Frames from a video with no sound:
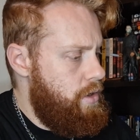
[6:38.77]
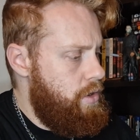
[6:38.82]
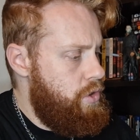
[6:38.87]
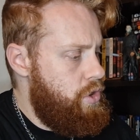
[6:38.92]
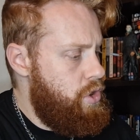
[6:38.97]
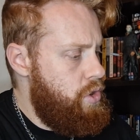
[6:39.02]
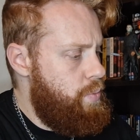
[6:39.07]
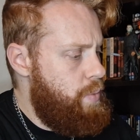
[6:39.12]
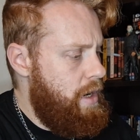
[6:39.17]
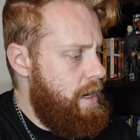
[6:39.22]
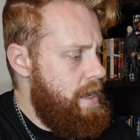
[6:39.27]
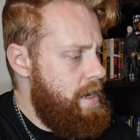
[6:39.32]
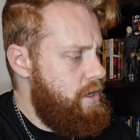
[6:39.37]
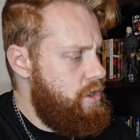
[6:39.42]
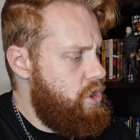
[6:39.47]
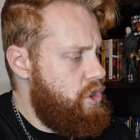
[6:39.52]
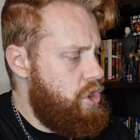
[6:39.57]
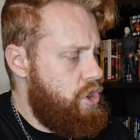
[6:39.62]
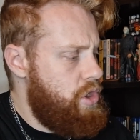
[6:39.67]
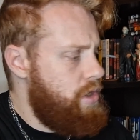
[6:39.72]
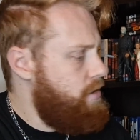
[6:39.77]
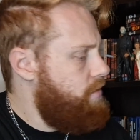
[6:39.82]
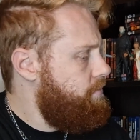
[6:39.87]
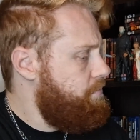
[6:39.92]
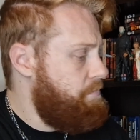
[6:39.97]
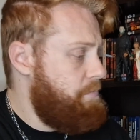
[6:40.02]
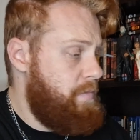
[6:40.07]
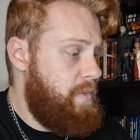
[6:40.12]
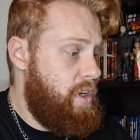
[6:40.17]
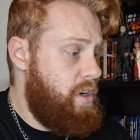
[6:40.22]
Duplex.
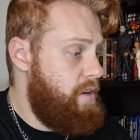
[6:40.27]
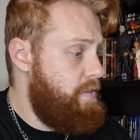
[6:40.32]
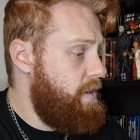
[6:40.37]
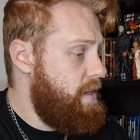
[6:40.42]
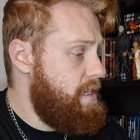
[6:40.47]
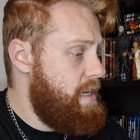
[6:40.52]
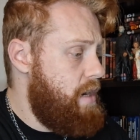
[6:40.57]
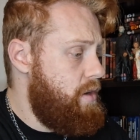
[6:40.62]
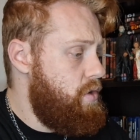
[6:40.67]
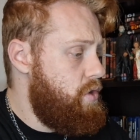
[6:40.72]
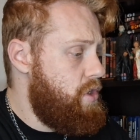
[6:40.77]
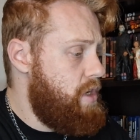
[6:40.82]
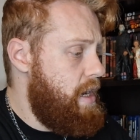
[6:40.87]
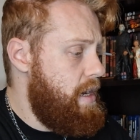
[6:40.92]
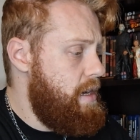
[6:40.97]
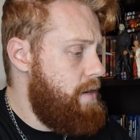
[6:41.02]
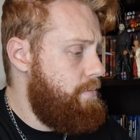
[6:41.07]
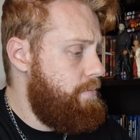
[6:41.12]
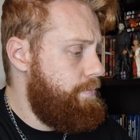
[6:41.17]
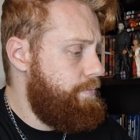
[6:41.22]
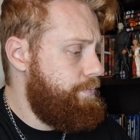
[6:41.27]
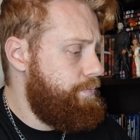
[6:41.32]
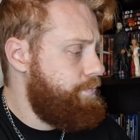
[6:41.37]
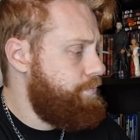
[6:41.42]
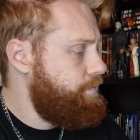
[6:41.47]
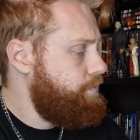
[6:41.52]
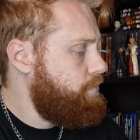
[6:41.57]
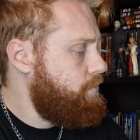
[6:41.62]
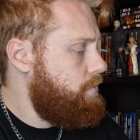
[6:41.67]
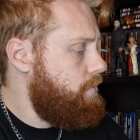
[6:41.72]
Don't know if that's how you say it.
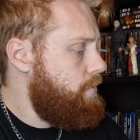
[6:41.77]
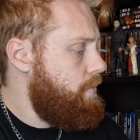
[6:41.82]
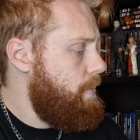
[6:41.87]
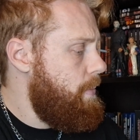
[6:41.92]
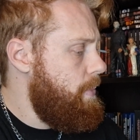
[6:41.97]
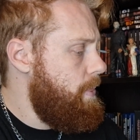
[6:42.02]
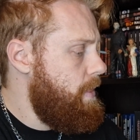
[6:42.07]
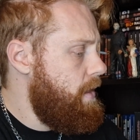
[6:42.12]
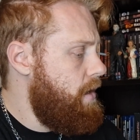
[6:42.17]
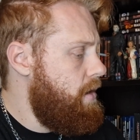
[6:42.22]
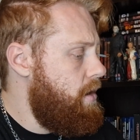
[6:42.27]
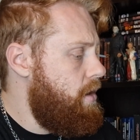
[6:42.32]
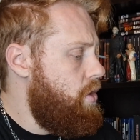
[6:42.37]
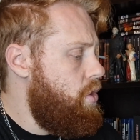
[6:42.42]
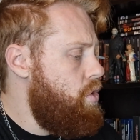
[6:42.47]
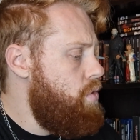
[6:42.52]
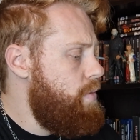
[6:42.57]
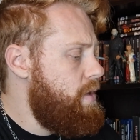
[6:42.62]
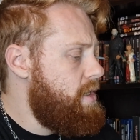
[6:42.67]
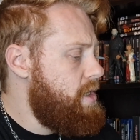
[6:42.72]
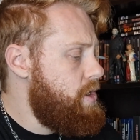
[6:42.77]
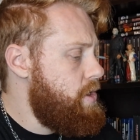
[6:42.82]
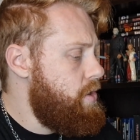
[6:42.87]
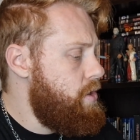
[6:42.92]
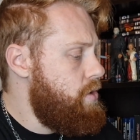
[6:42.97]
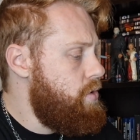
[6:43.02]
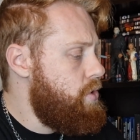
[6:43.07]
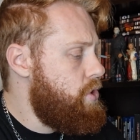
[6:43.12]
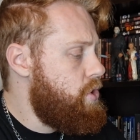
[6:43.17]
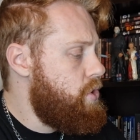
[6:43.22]
All
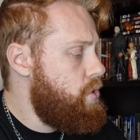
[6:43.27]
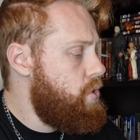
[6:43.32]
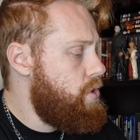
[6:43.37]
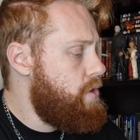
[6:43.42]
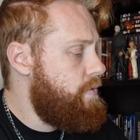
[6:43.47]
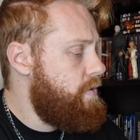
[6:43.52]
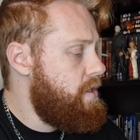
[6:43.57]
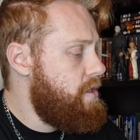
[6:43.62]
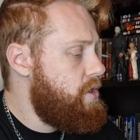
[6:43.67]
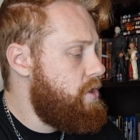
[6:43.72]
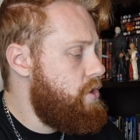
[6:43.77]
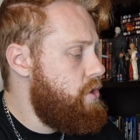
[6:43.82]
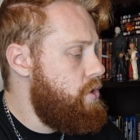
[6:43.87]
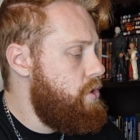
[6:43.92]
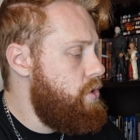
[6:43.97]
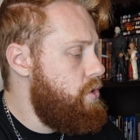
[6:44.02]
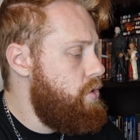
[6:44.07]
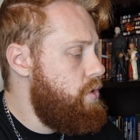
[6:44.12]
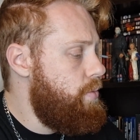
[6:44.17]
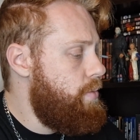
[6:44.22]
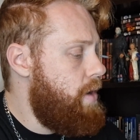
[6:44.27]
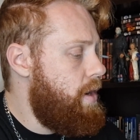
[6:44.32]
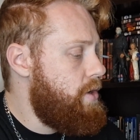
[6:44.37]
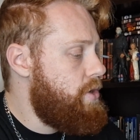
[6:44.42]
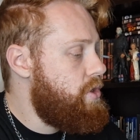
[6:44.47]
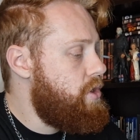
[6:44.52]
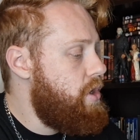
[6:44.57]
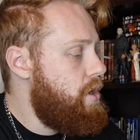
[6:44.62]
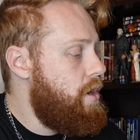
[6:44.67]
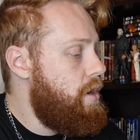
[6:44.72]
materials sourced for this new
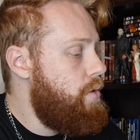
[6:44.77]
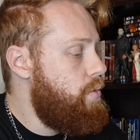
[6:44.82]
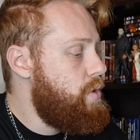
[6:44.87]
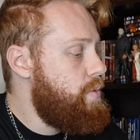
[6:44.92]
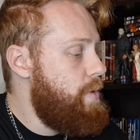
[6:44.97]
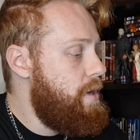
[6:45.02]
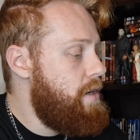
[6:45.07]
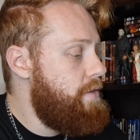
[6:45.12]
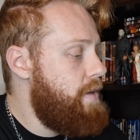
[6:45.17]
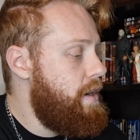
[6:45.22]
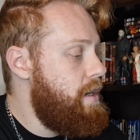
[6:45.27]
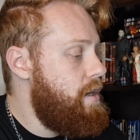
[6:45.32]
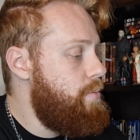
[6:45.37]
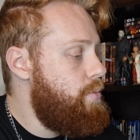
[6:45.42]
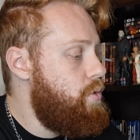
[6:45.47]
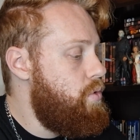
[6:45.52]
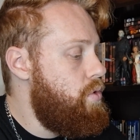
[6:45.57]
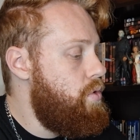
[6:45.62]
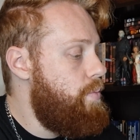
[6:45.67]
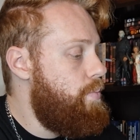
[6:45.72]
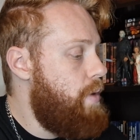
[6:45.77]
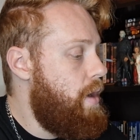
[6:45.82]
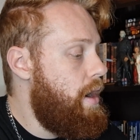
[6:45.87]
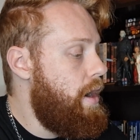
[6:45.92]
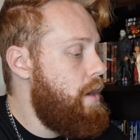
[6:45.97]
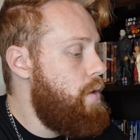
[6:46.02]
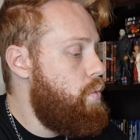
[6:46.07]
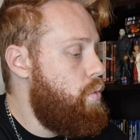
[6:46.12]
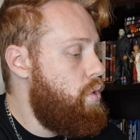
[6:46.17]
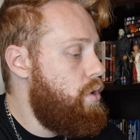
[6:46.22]
master was made available
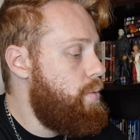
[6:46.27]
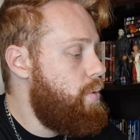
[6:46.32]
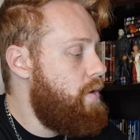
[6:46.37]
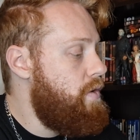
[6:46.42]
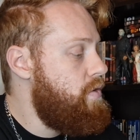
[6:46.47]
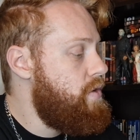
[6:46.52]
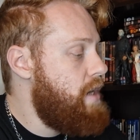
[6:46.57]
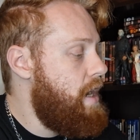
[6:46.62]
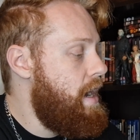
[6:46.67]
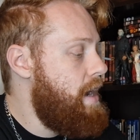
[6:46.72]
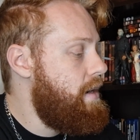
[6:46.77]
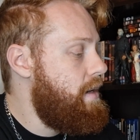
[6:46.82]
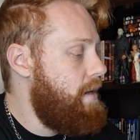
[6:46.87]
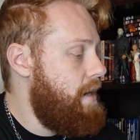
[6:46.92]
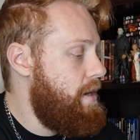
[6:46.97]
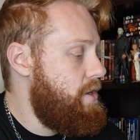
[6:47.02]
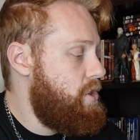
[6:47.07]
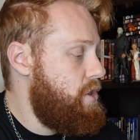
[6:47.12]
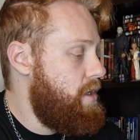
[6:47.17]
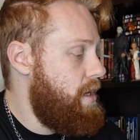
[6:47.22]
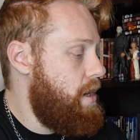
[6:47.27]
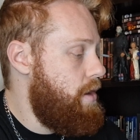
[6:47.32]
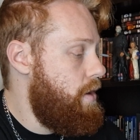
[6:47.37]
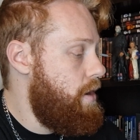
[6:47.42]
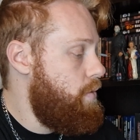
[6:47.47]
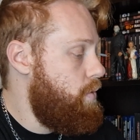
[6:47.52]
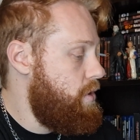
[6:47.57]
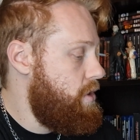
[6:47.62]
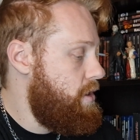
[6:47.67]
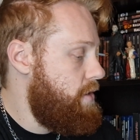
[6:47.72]
by Warner Bros. And
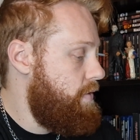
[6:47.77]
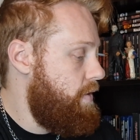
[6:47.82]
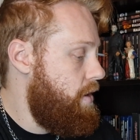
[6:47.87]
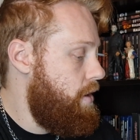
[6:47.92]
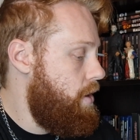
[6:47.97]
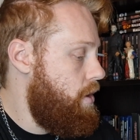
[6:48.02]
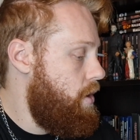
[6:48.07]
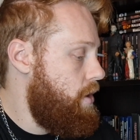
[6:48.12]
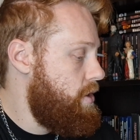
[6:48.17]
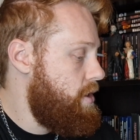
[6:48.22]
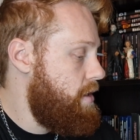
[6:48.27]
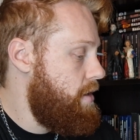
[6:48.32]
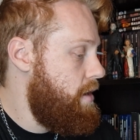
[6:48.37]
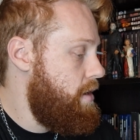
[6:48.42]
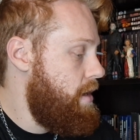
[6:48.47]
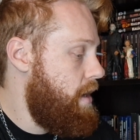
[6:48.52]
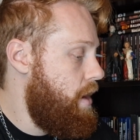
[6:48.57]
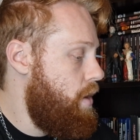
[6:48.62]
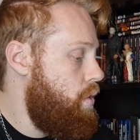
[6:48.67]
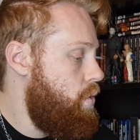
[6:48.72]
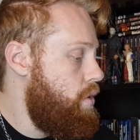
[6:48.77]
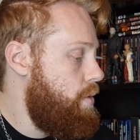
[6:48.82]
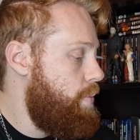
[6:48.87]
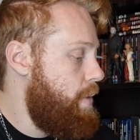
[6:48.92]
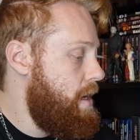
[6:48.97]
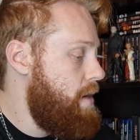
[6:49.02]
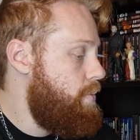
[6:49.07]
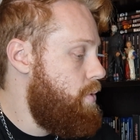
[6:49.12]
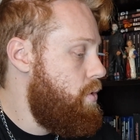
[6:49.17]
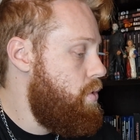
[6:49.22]
Legendary, which is very nice. And then you get all the
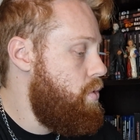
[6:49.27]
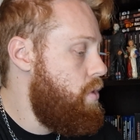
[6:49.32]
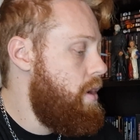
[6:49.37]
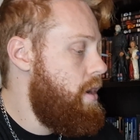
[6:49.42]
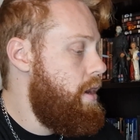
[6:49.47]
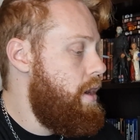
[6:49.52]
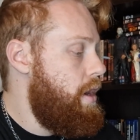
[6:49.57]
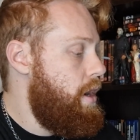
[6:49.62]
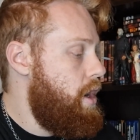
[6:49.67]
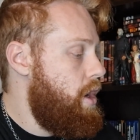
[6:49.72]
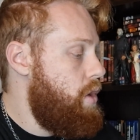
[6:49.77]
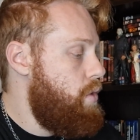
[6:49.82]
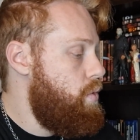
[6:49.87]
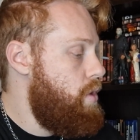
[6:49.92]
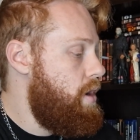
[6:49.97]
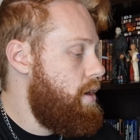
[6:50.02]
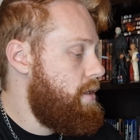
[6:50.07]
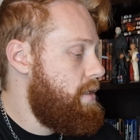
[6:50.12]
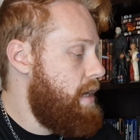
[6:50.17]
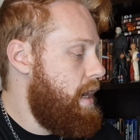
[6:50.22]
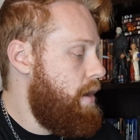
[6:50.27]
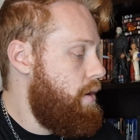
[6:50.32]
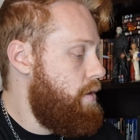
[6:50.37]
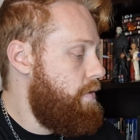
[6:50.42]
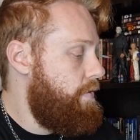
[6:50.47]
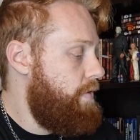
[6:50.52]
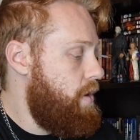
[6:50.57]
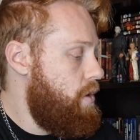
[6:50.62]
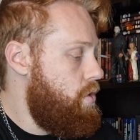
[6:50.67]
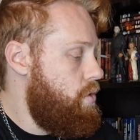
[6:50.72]
people who worked at Arrow
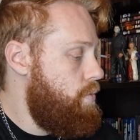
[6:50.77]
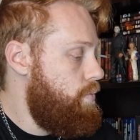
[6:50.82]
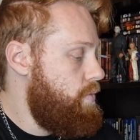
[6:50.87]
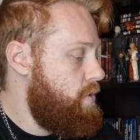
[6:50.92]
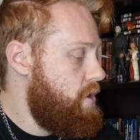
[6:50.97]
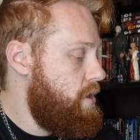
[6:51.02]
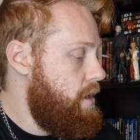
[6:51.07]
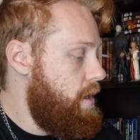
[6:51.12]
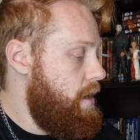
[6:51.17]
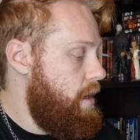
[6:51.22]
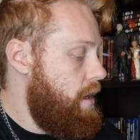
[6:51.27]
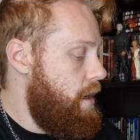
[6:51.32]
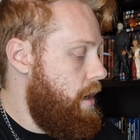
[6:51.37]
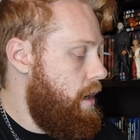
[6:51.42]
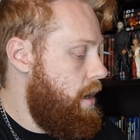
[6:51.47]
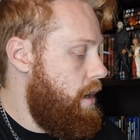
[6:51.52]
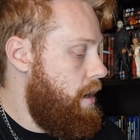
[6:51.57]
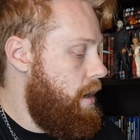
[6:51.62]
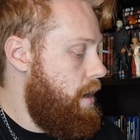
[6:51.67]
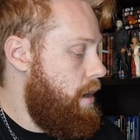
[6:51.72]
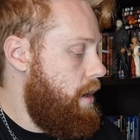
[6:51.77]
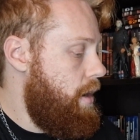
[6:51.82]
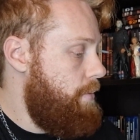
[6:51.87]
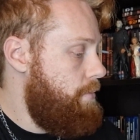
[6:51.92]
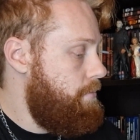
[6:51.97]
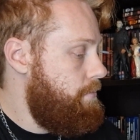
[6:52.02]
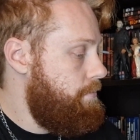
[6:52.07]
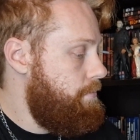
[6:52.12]
Films, Dupletech,